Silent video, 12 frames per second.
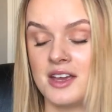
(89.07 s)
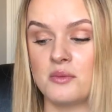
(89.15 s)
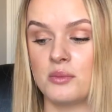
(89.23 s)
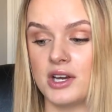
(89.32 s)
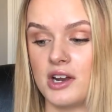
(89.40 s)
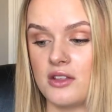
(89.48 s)

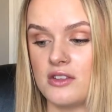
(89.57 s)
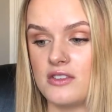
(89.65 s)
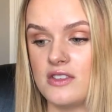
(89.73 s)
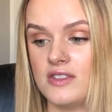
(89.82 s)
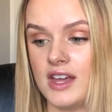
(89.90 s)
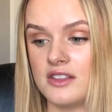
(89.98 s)
But other
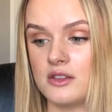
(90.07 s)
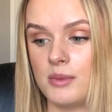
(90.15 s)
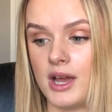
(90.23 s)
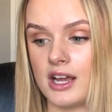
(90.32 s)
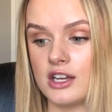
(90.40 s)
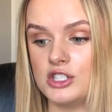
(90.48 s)
than that, the
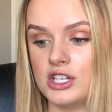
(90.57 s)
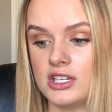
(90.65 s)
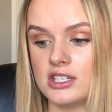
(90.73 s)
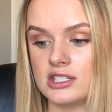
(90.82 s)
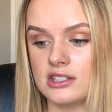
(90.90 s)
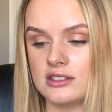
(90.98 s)
packaging
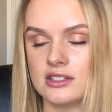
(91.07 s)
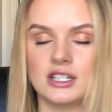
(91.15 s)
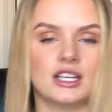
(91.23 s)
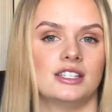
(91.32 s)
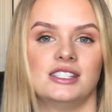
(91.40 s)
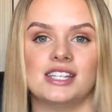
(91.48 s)
is
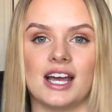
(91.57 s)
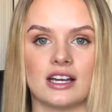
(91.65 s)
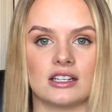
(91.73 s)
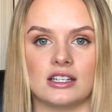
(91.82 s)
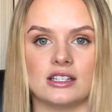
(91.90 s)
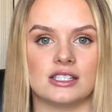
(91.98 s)

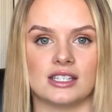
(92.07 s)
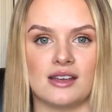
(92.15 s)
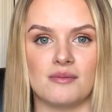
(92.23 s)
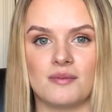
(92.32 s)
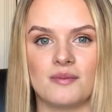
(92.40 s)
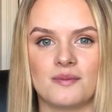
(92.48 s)
exactly the
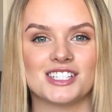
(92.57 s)
same.